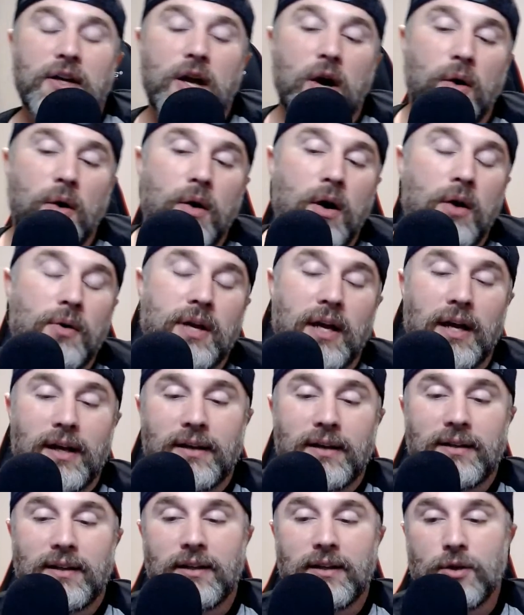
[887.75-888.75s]
No,
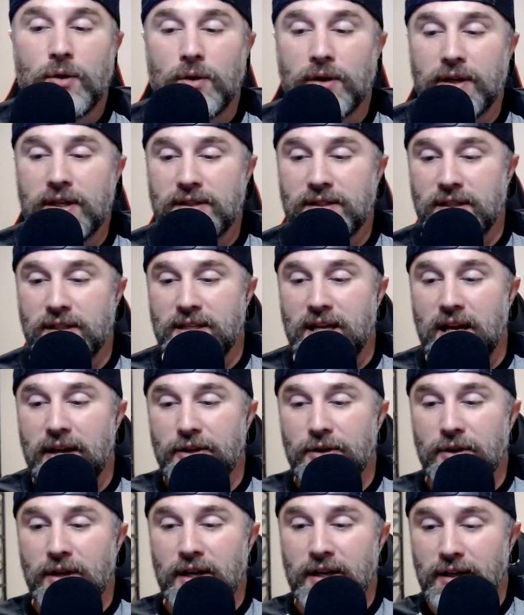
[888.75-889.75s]
okay. Yorkie says, "Hey,
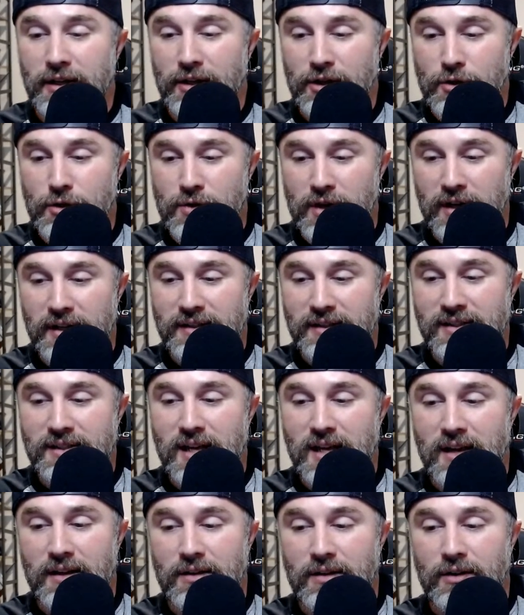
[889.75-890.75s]
you getting
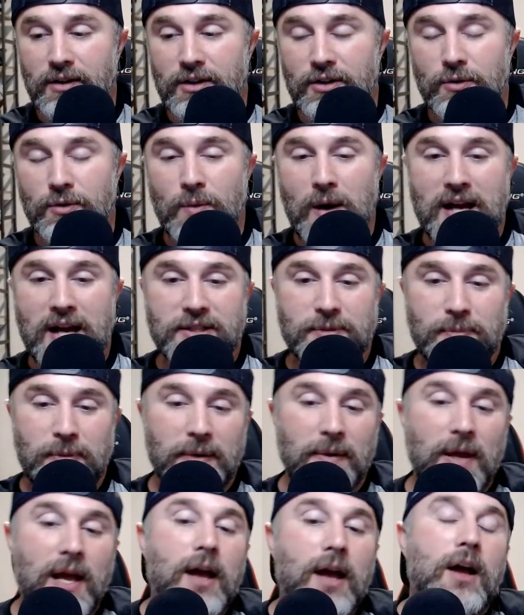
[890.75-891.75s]
sick or you're
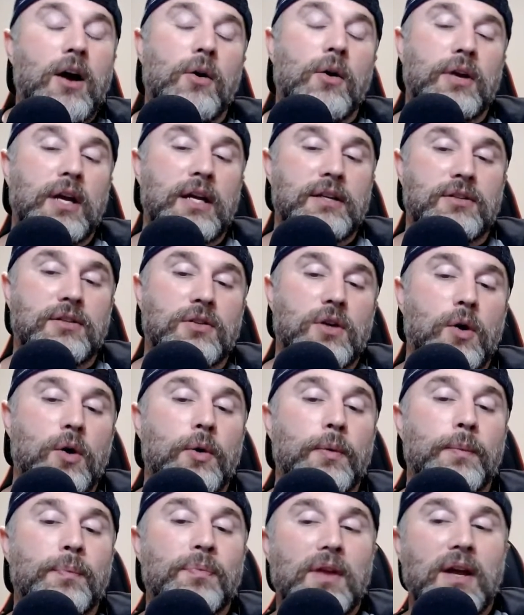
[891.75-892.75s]
raspy." Okay,
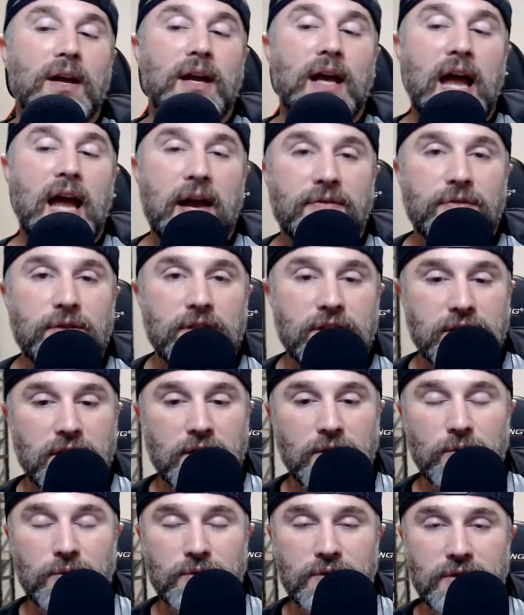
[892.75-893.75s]
so every
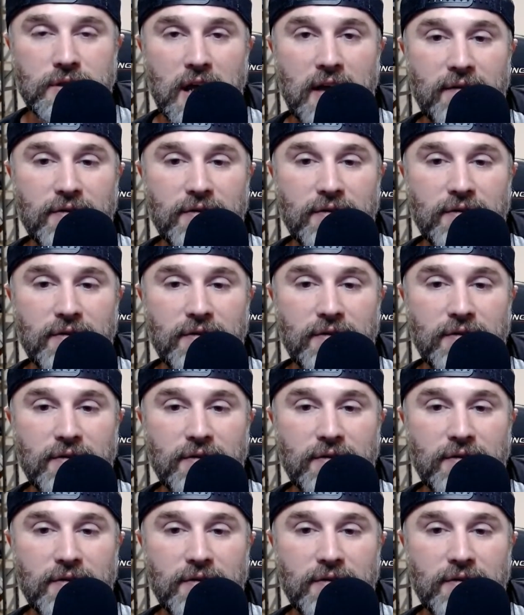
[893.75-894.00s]
single